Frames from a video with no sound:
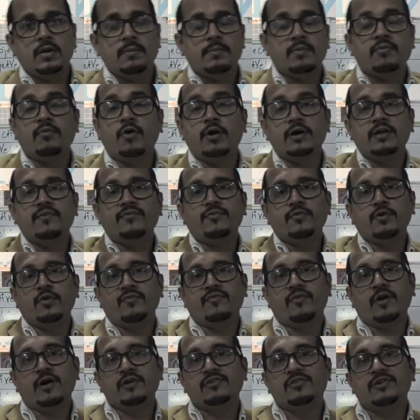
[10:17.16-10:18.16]
But what if your
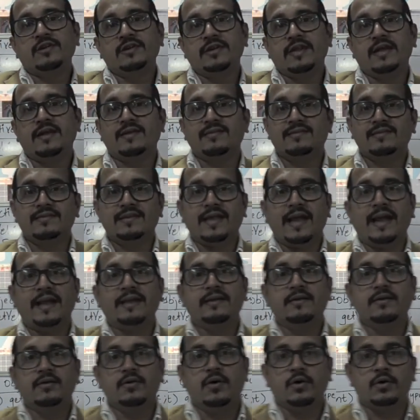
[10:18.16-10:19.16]
function takes
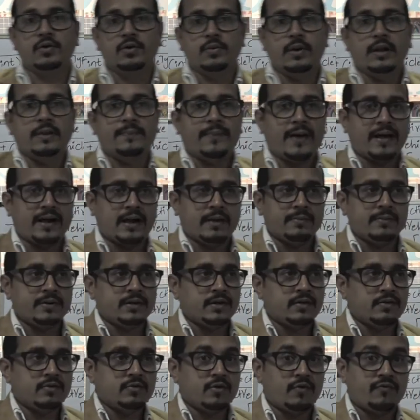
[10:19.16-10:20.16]
10 or 12
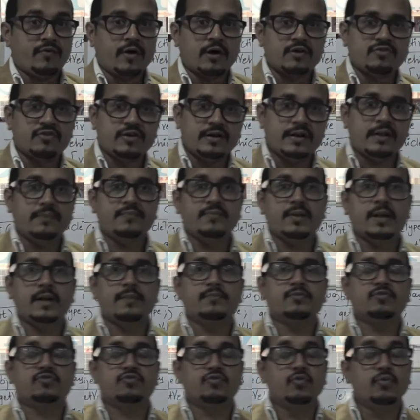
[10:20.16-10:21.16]
parameters? Your function name
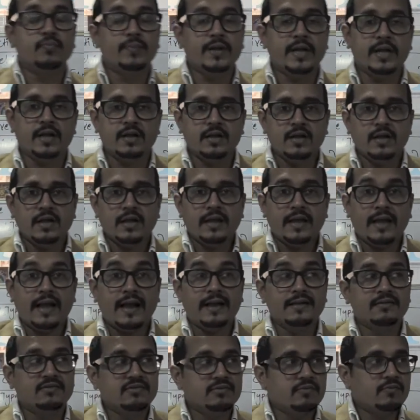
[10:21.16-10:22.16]
becomes too big
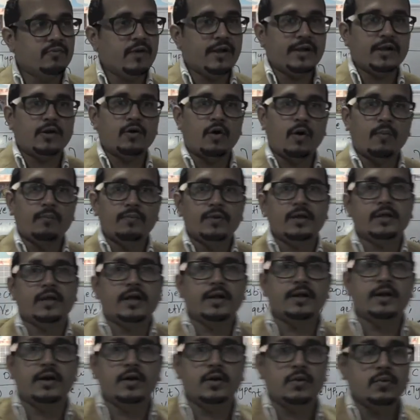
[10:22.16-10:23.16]
and it's very
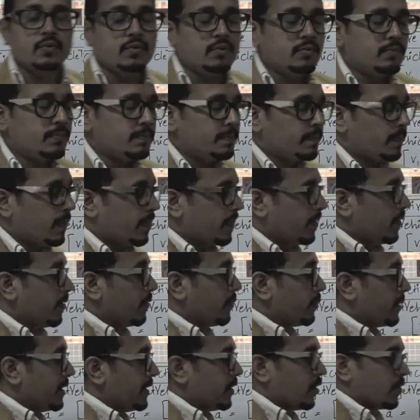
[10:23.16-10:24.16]
complicated to
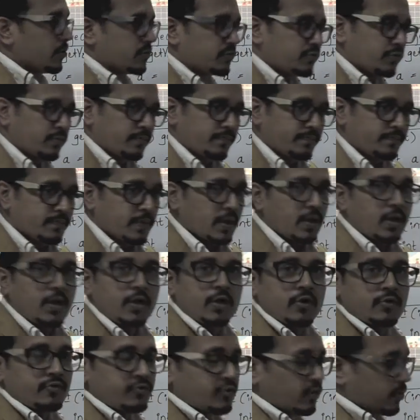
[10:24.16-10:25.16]
read also.
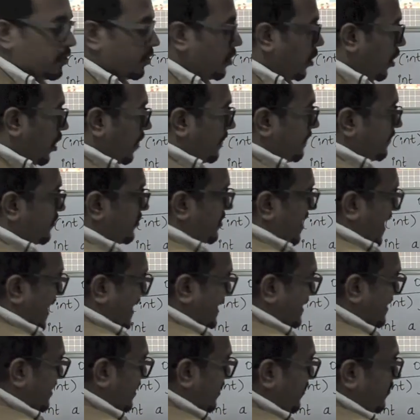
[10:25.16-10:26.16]
So
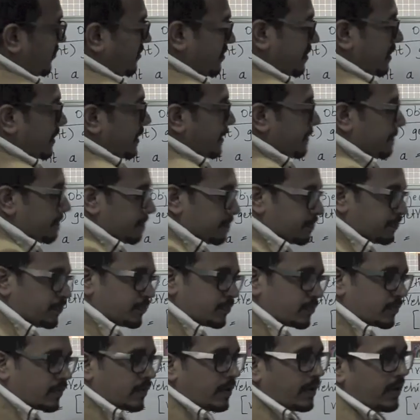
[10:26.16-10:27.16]
Objective-C
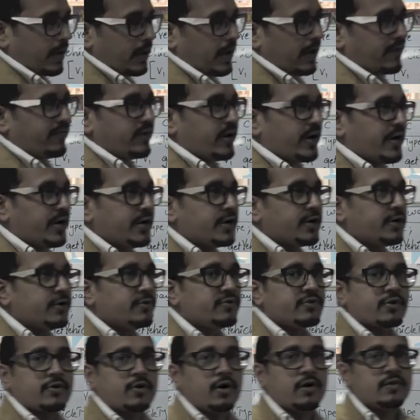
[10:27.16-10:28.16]
have
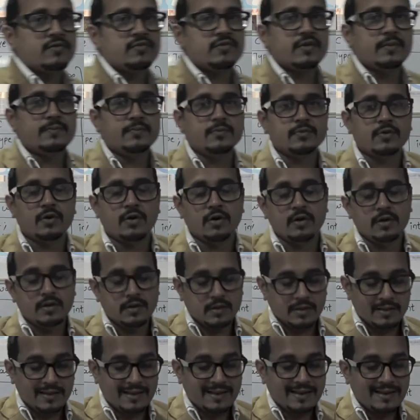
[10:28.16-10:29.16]
introduced a concept called
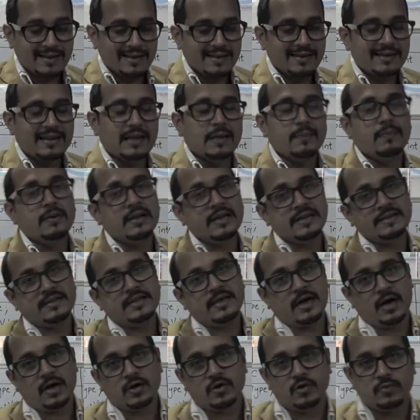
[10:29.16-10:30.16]
labeling the
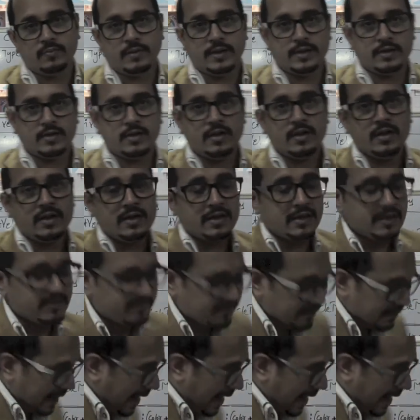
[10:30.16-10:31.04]
argument. It's a